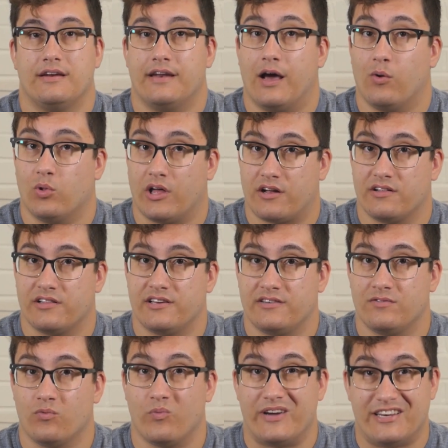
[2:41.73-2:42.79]
Now luckily,
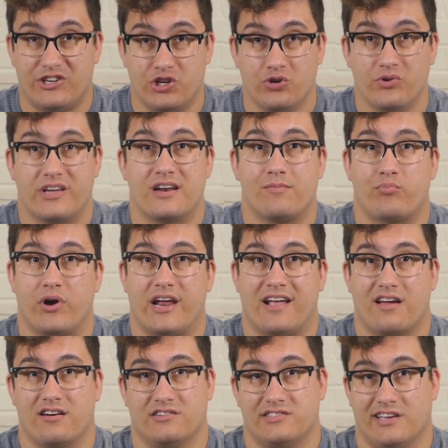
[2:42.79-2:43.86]
we do get a break
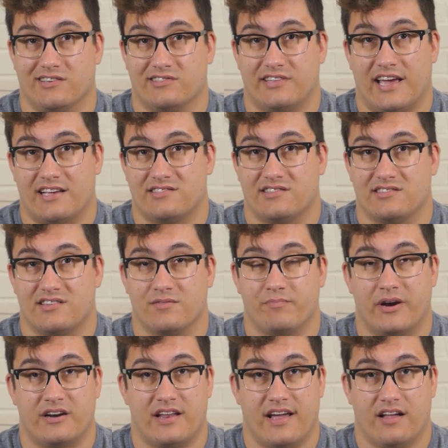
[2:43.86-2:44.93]
on our sales taxes
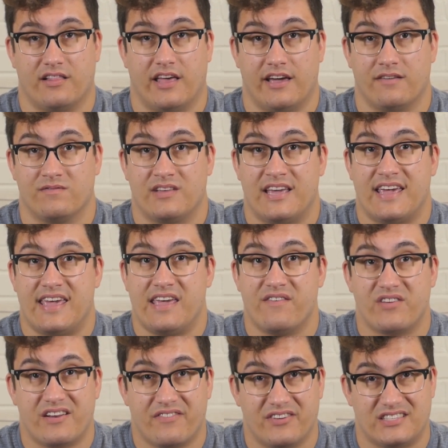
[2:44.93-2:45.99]
compared to LA,
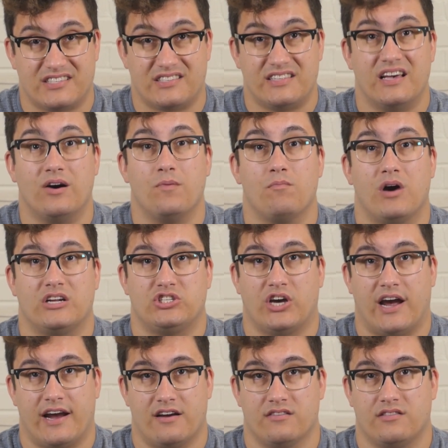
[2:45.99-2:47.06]
even if it's still much
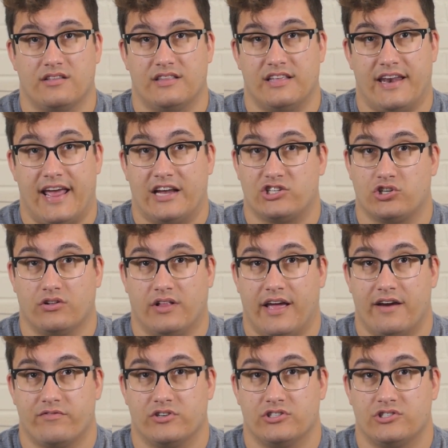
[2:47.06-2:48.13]
higher than the national
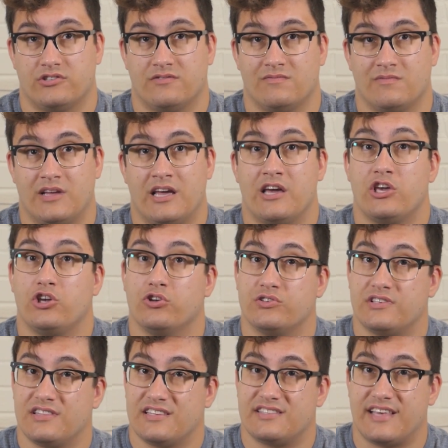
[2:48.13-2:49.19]
average.
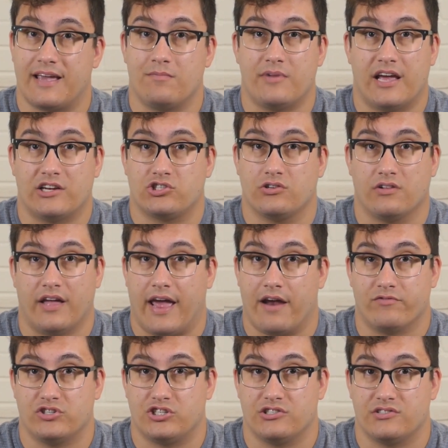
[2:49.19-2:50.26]
Using the same national
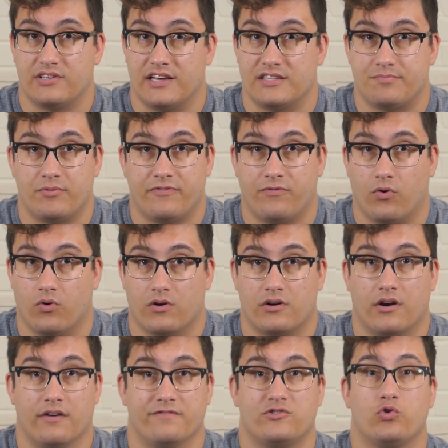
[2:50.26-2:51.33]
averages as
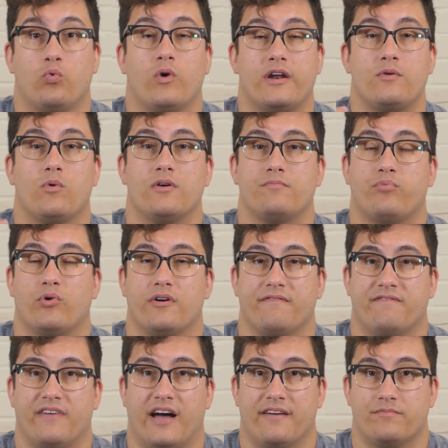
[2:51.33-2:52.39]
before of
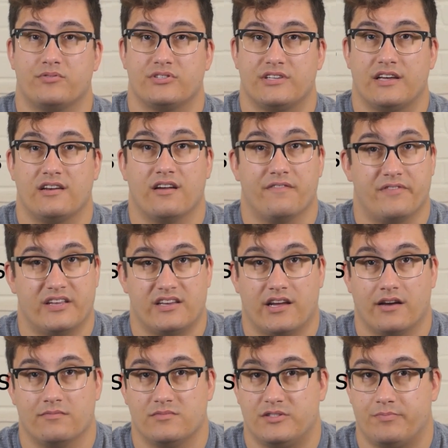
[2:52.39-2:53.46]
21.5% of
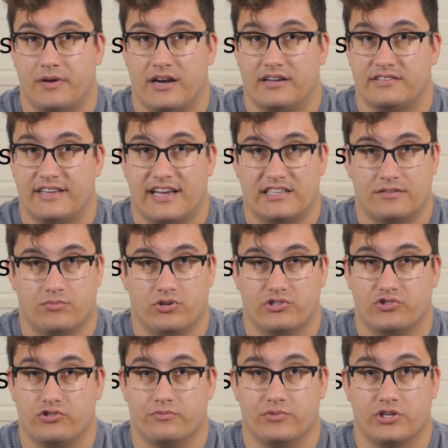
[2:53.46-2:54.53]
income spent on taxable
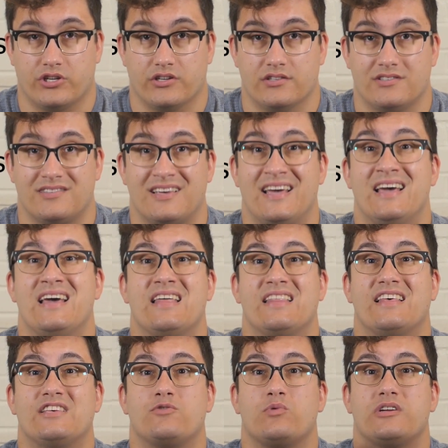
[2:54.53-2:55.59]
consumer goods,
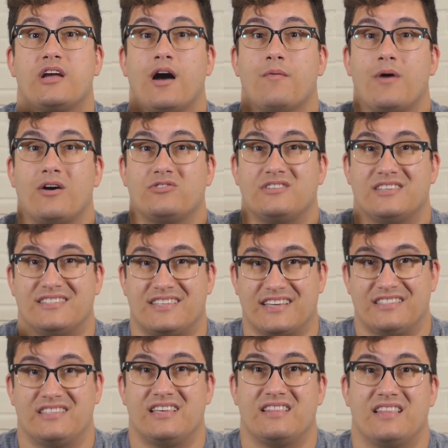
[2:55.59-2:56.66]
this would come out to
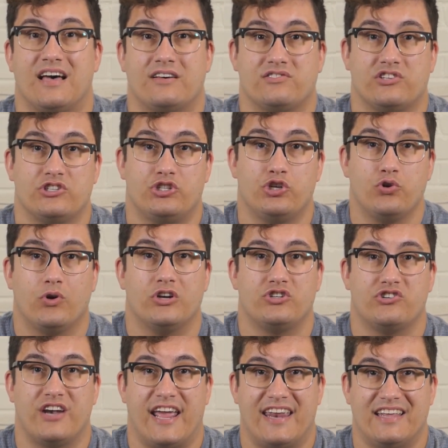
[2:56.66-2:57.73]

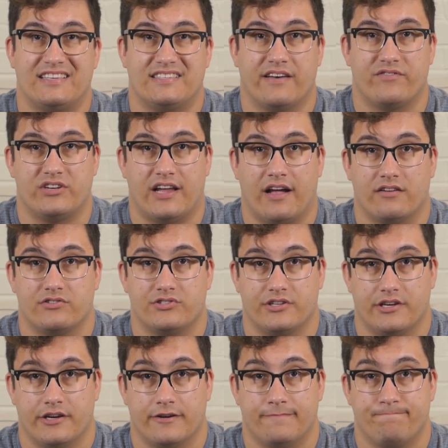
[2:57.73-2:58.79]
$16,287 a
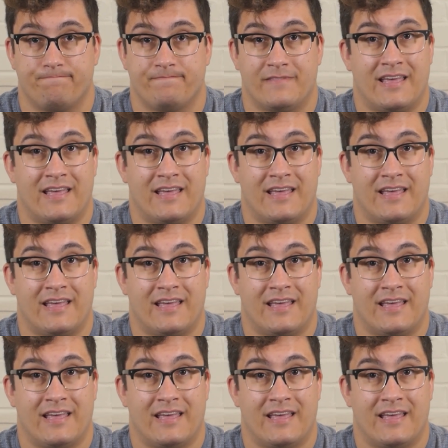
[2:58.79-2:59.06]
year.